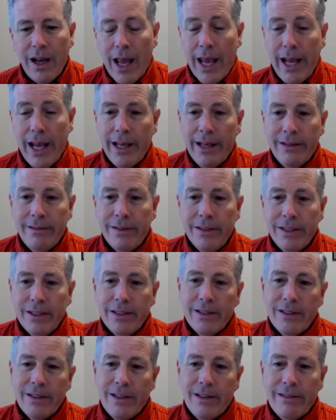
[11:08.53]
And
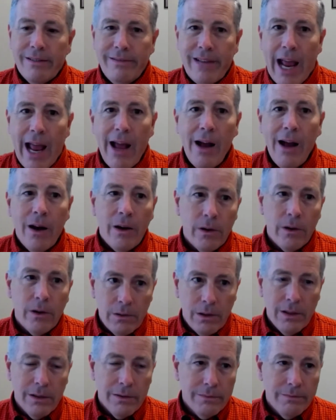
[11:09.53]

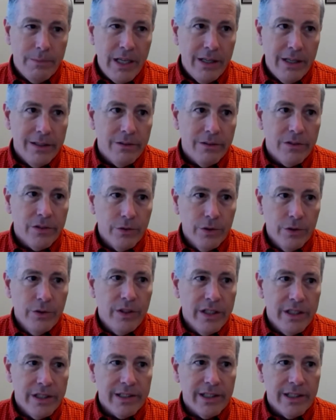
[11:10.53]
now being through
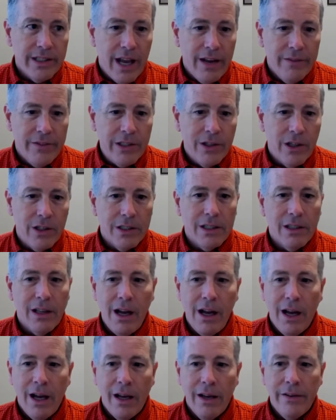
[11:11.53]
this and having gone
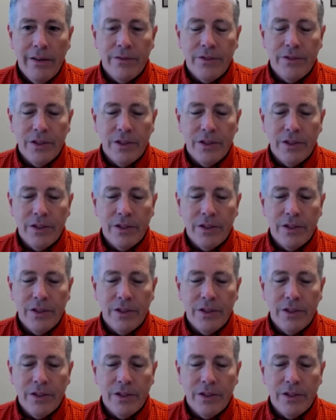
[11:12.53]
live,